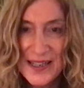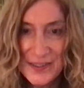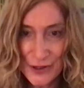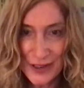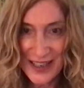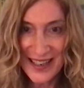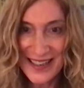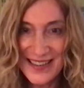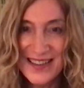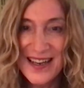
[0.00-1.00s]

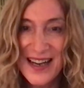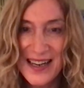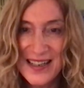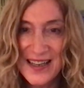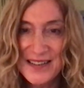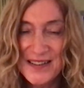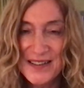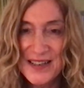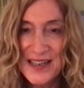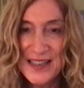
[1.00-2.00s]
intricate.
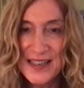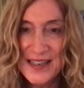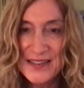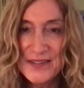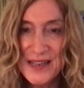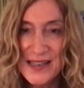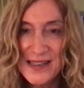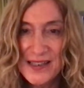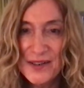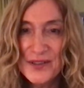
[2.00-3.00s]

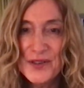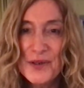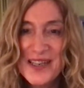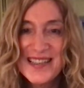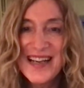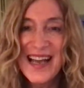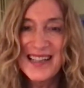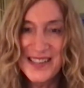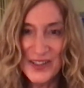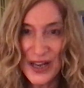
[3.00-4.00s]
It also
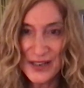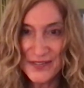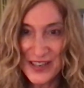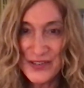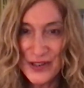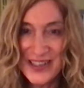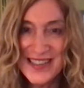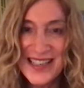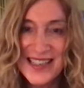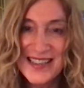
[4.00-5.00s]
contains a lot of
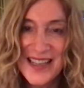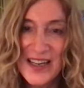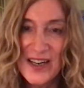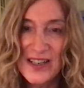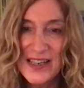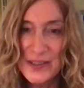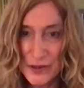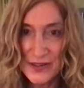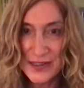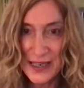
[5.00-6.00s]
intricacies that are
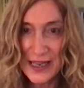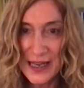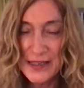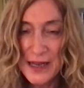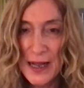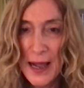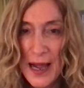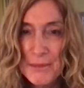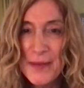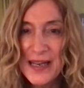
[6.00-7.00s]
interesting and
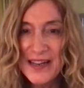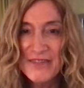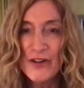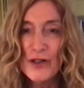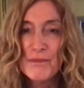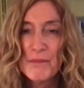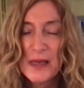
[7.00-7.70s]
meaningful.